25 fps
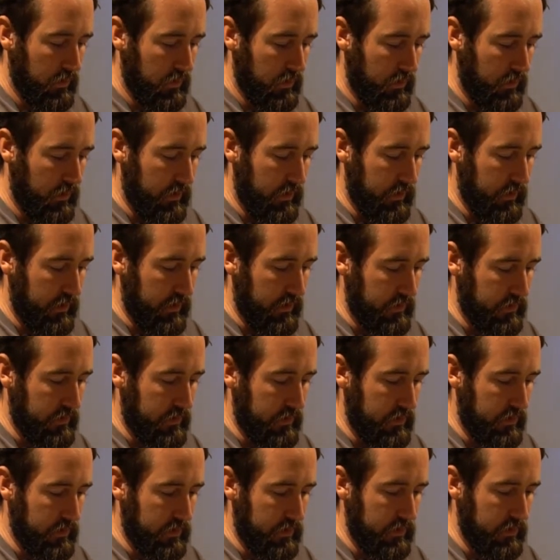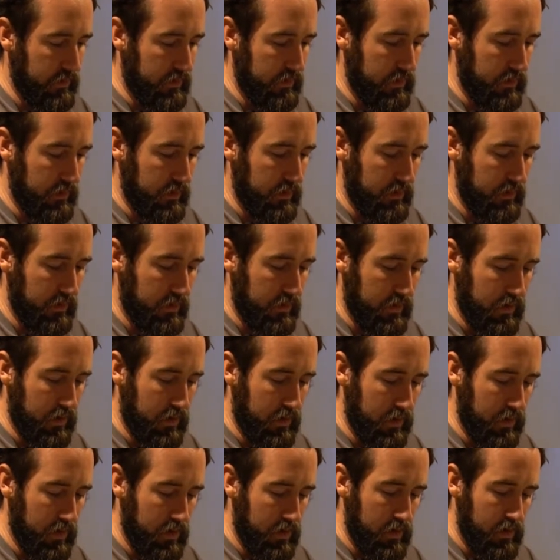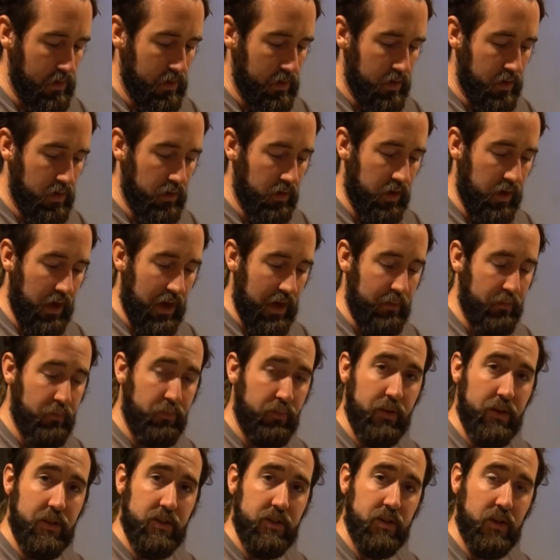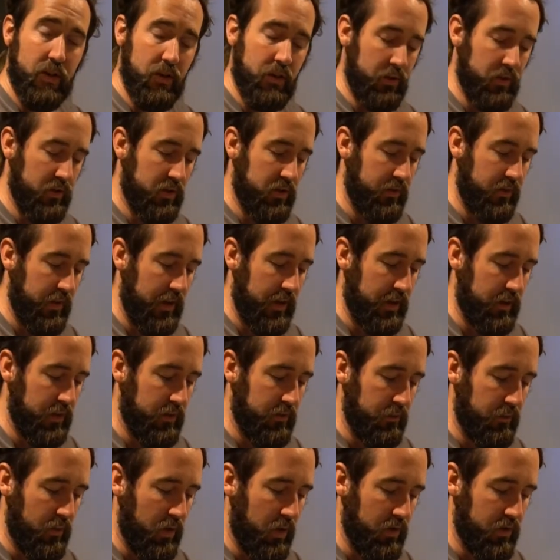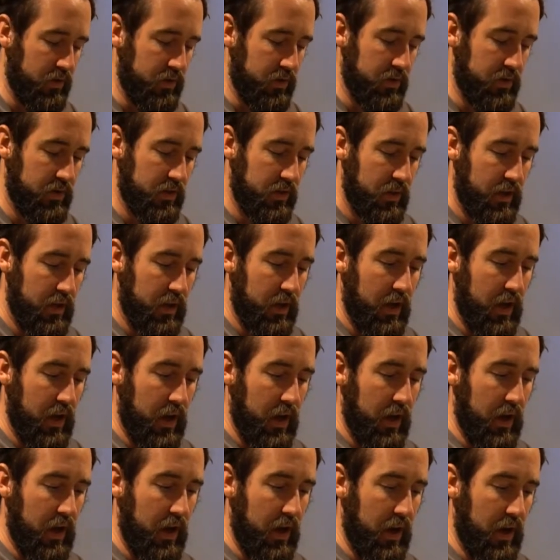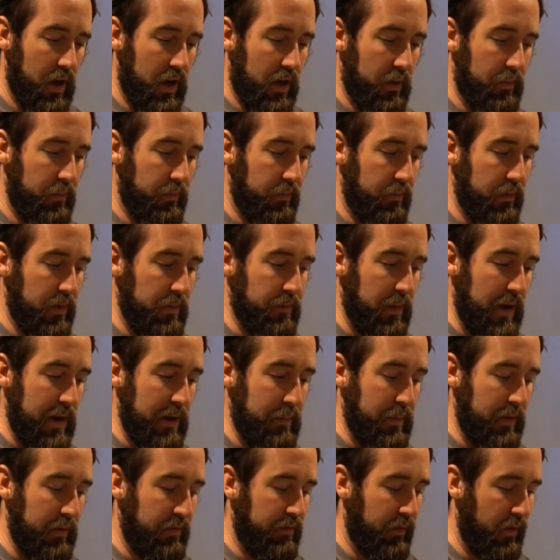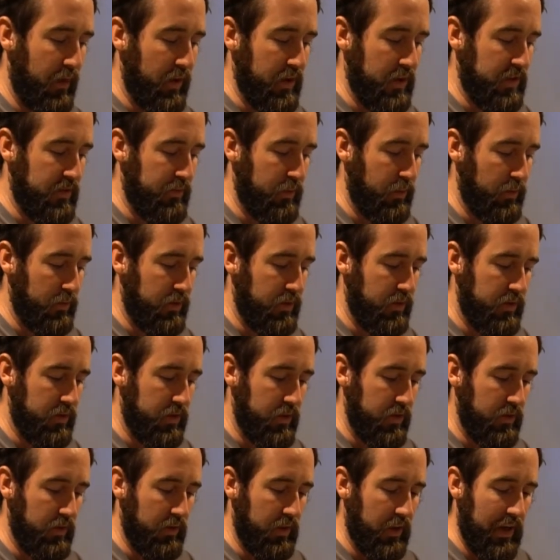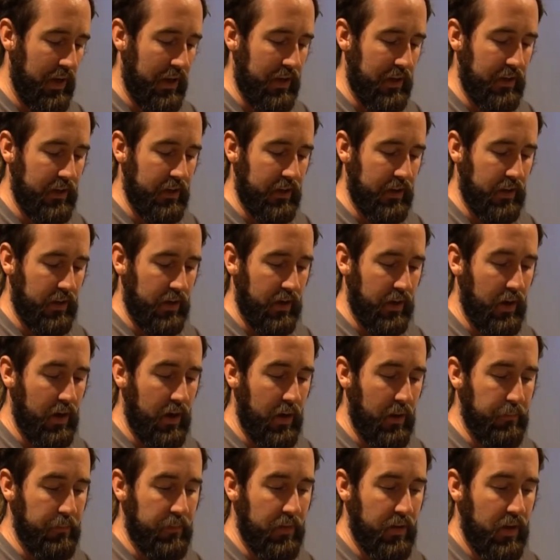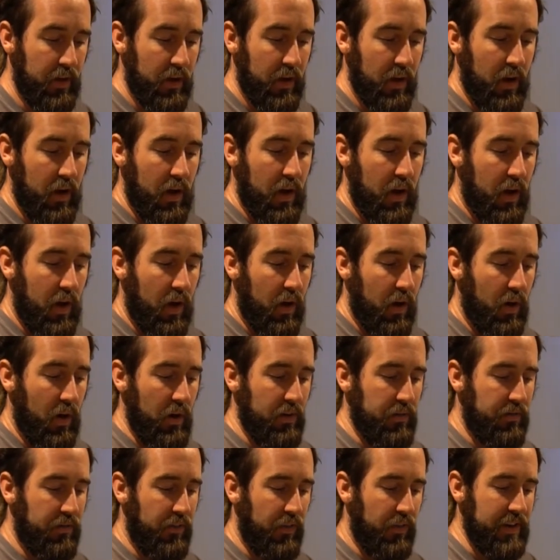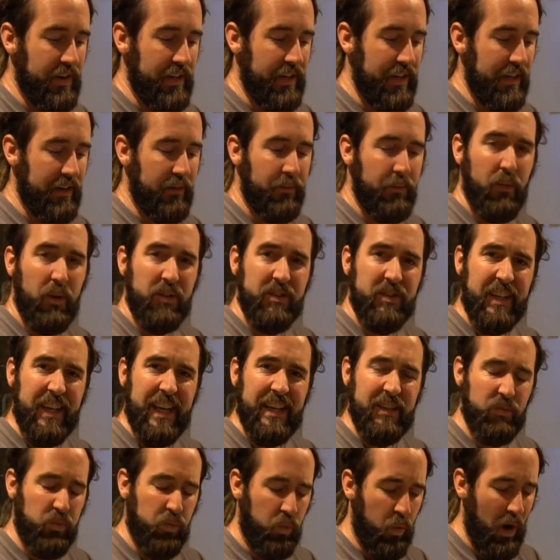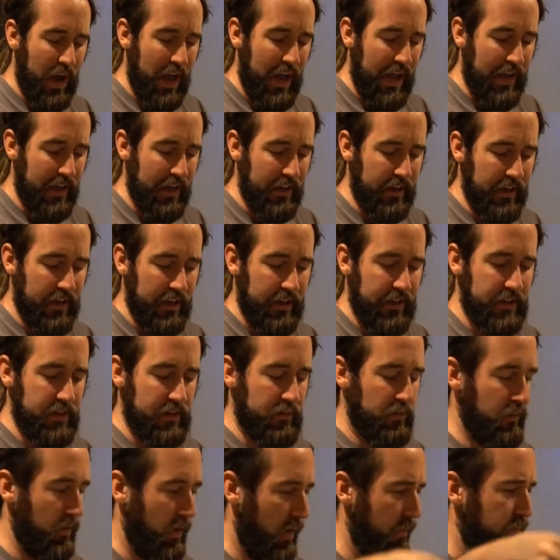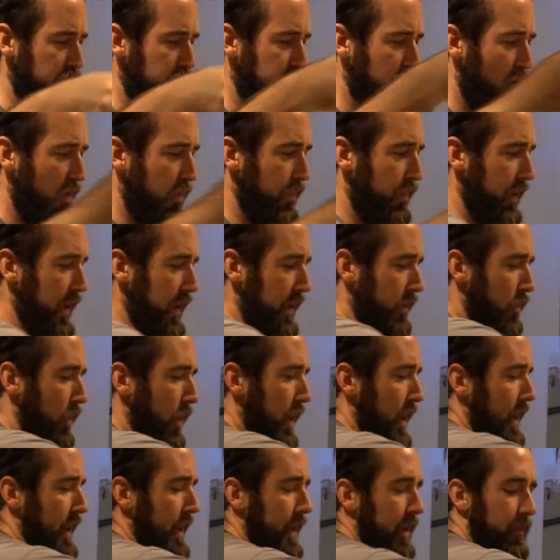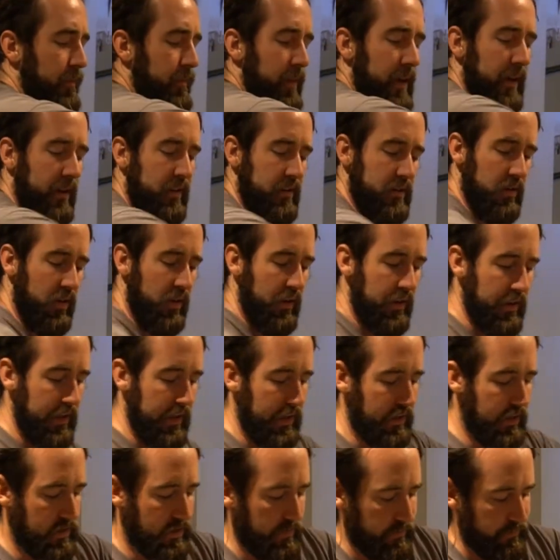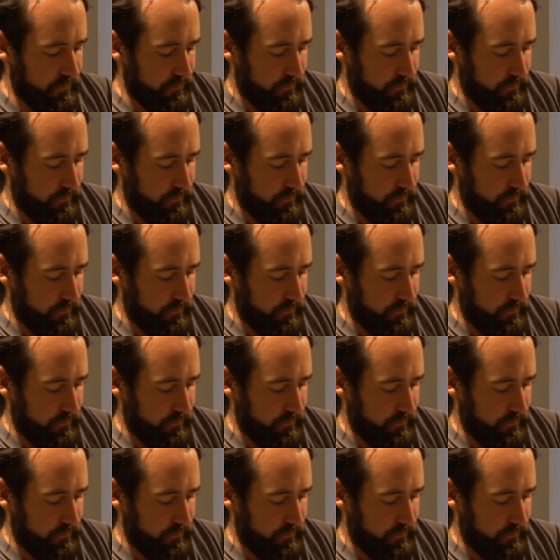Like this. You can pre-soak your sphagnum moss. It may be advisable to do that. I find it, once it gets wet, and it like properly wet in a mix like this,